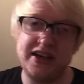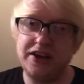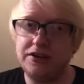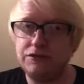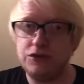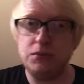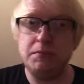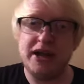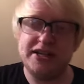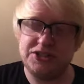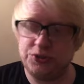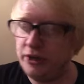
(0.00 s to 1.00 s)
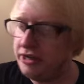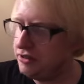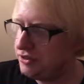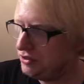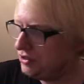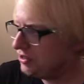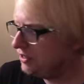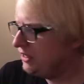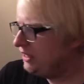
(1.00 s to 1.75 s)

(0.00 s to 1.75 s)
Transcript: that I've come back to England.